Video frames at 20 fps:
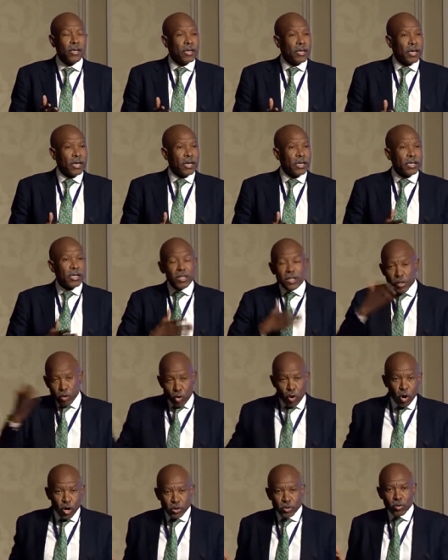uh, in the
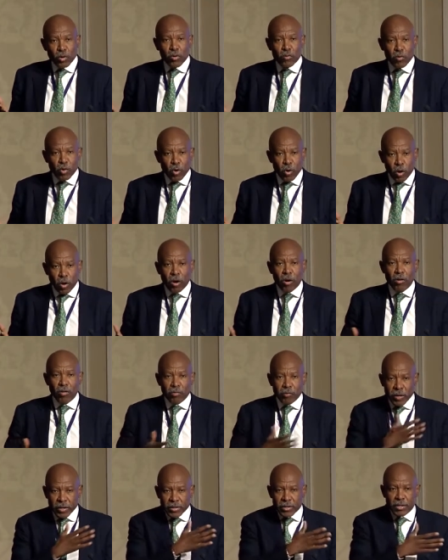courts of law
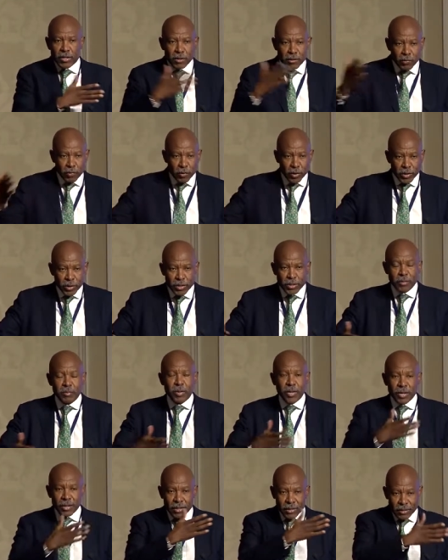fighting for
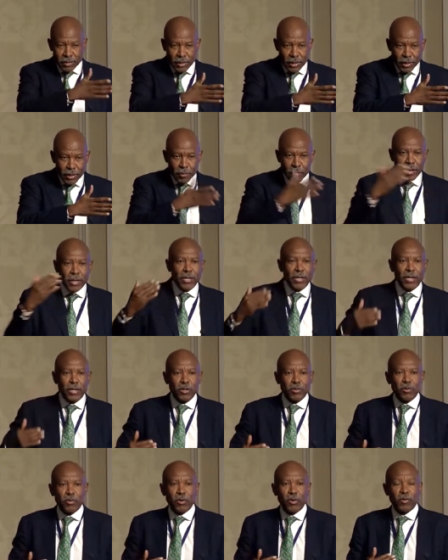independence and the
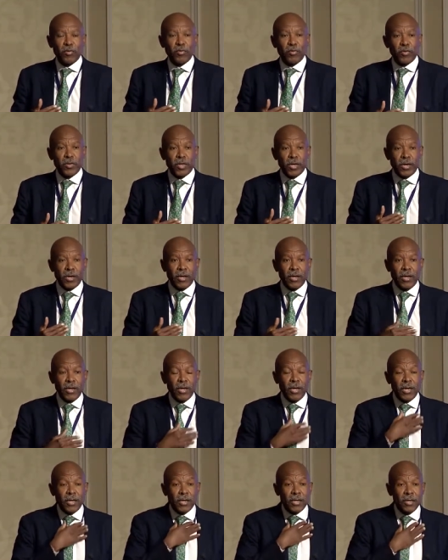mandate of the
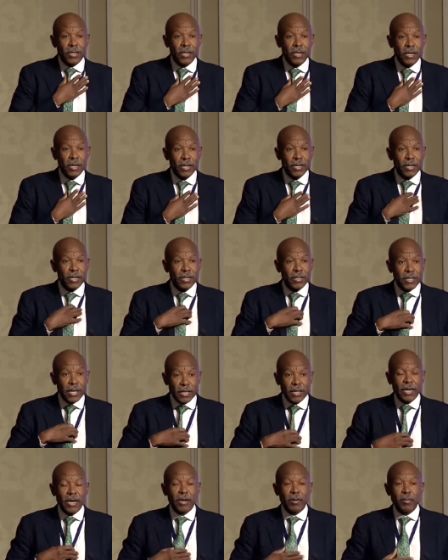uh,
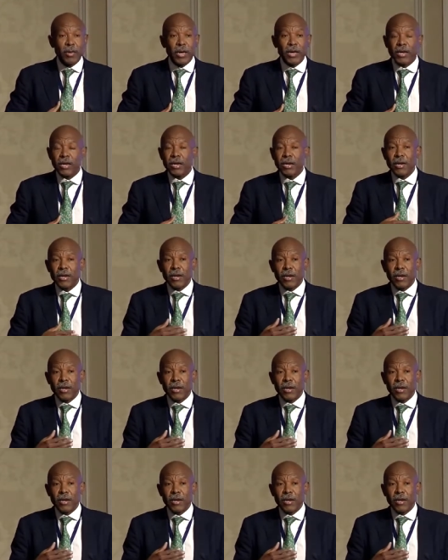central bank.